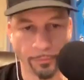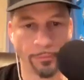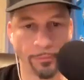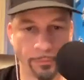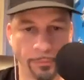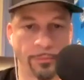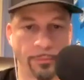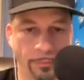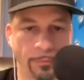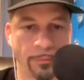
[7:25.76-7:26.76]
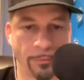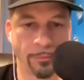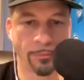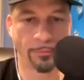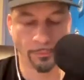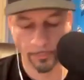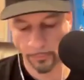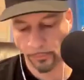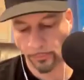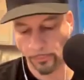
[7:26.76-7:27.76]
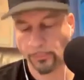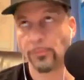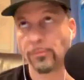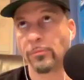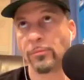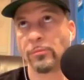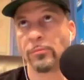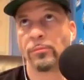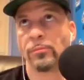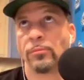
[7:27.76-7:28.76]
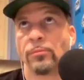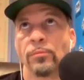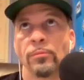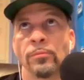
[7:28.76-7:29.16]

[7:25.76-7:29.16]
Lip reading: (silent)